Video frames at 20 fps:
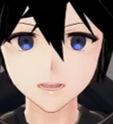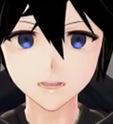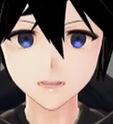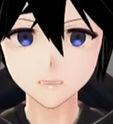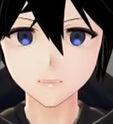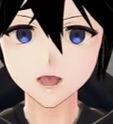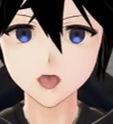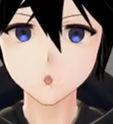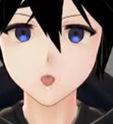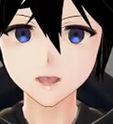
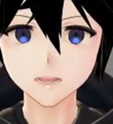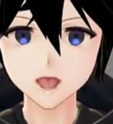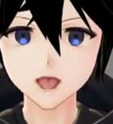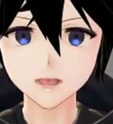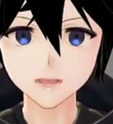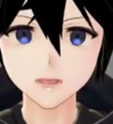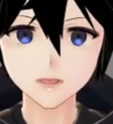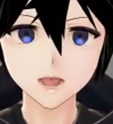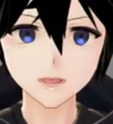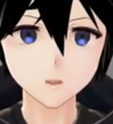Oh, it might
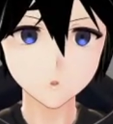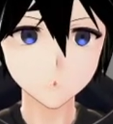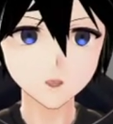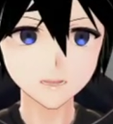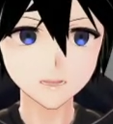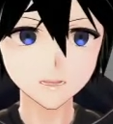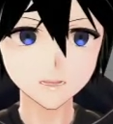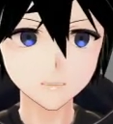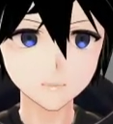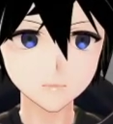be this one.
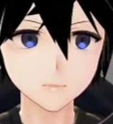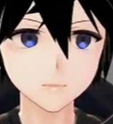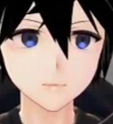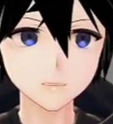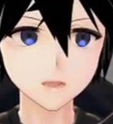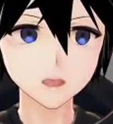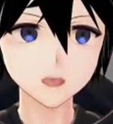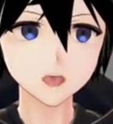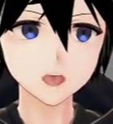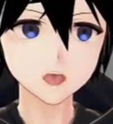
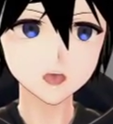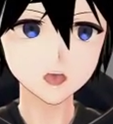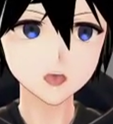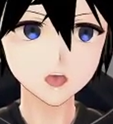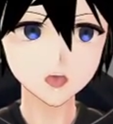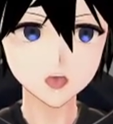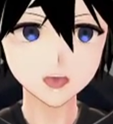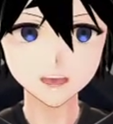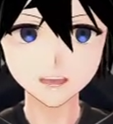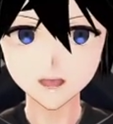
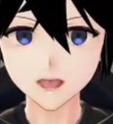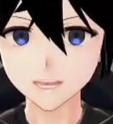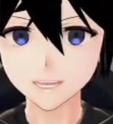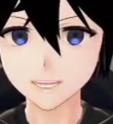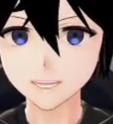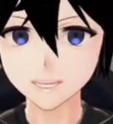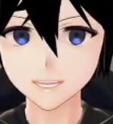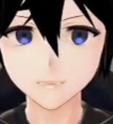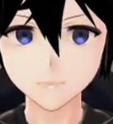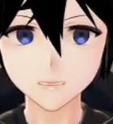Okay,
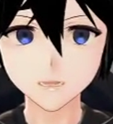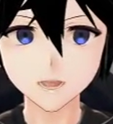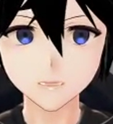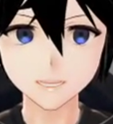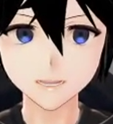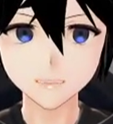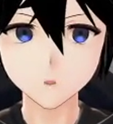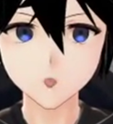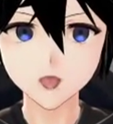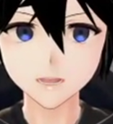yeah,
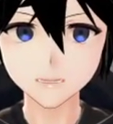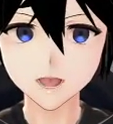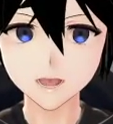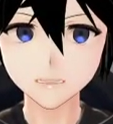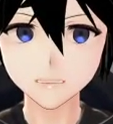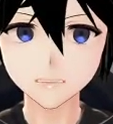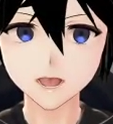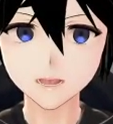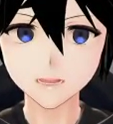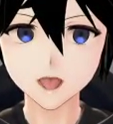that's why it's not
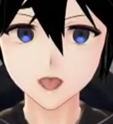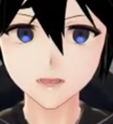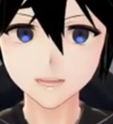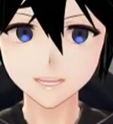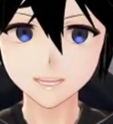showing up here.